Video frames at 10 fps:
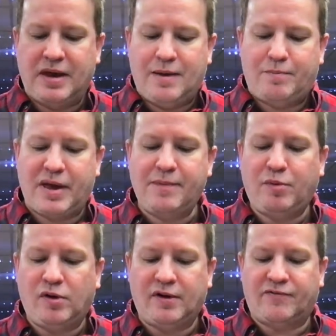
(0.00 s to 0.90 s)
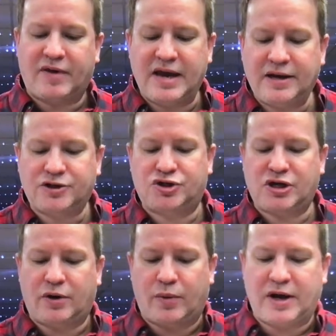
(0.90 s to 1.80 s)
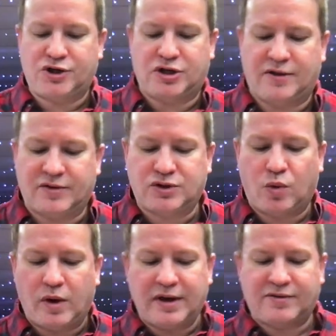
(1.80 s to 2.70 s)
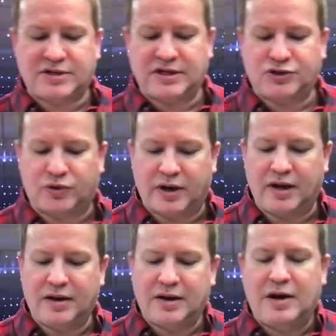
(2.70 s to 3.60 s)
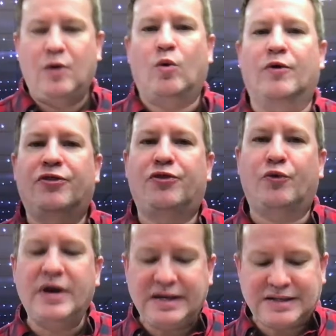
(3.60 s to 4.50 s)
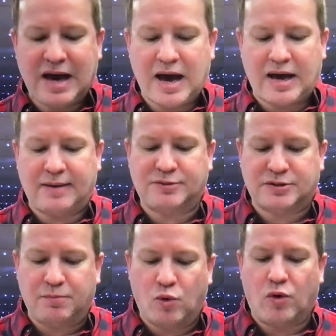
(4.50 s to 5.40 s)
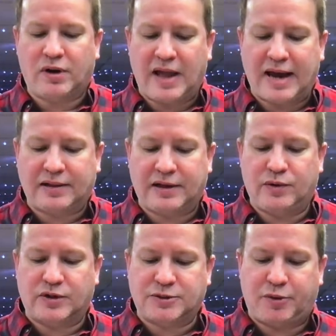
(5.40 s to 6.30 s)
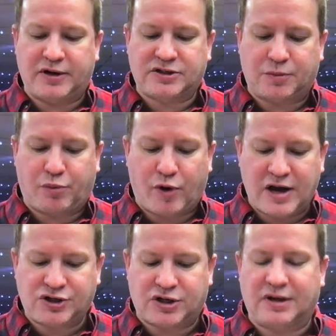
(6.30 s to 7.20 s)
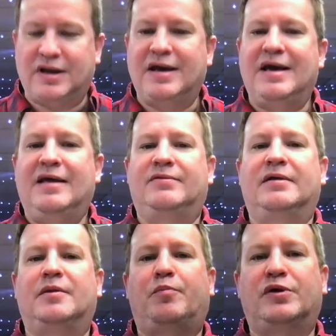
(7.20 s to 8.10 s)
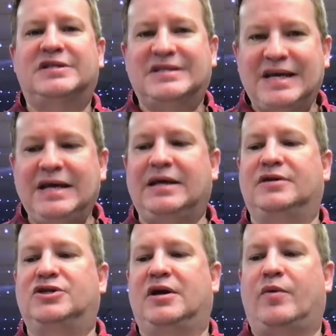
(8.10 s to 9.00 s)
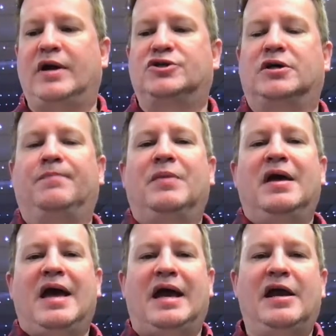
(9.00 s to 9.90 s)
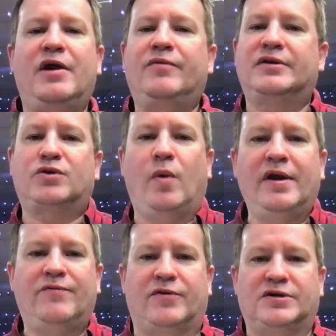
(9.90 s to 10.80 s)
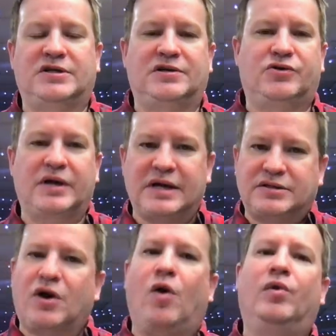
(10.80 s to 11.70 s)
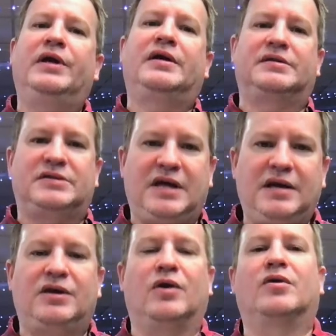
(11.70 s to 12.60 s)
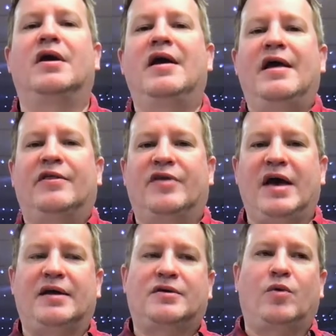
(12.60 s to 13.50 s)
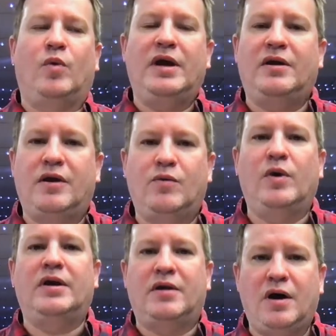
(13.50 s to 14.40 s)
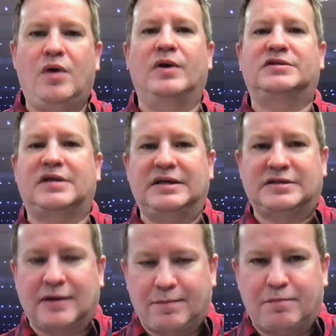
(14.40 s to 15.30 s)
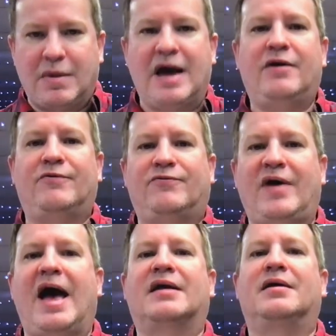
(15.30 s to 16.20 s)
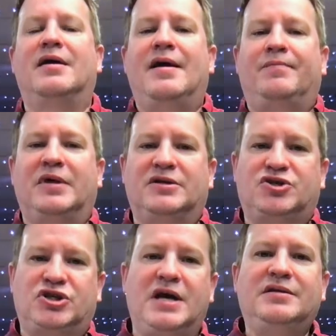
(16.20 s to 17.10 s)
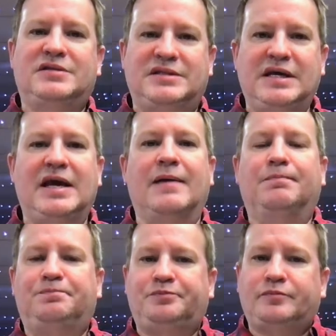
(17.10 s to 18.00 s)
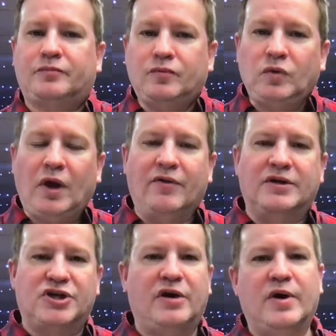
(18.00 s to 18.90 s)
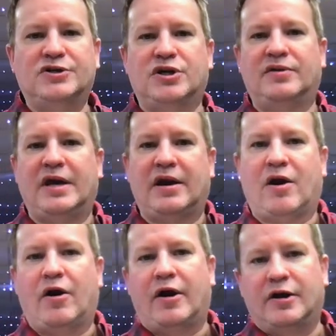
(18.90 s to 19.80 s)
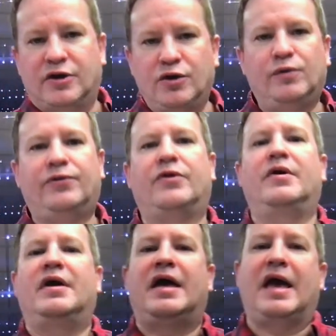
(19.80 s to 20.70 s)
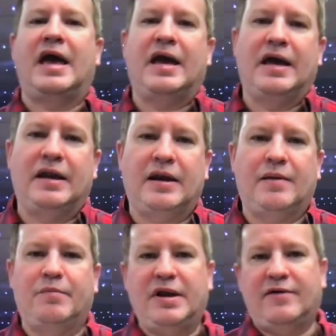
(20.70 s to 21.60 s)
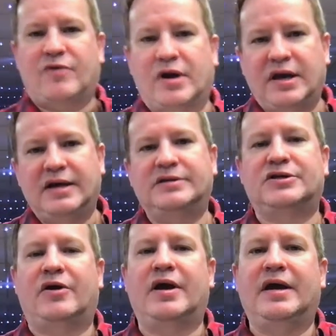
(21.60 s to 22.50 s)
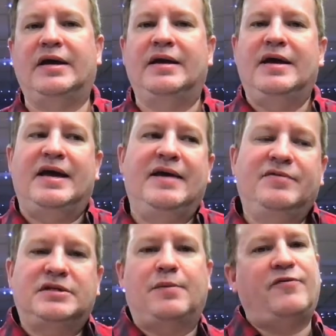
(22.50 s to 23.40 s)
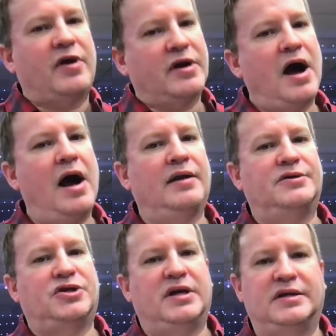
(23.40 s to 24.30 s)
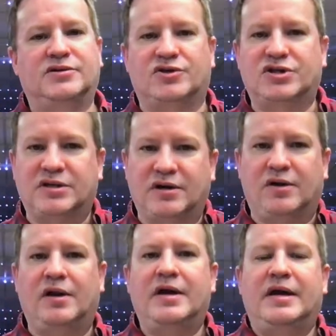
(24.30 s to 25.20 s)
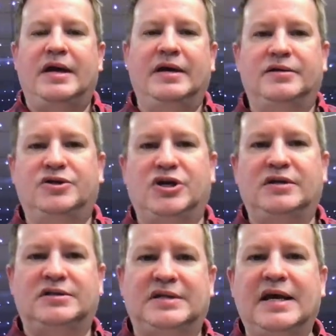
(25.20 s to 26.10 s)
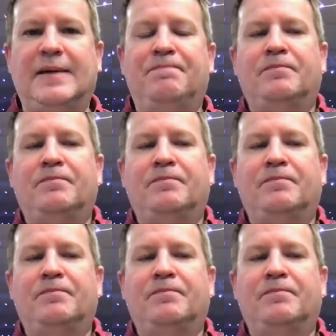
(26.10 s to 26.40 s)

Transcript: People of each generation in the 20th century were three times more likely to experience depression than the preceding generation. And here in the 21st century, it's only continued that we know it's a matter of fact that Gen Z, the generation that our youth and many of our kids are in, even some of our college kids are still in Gen Z.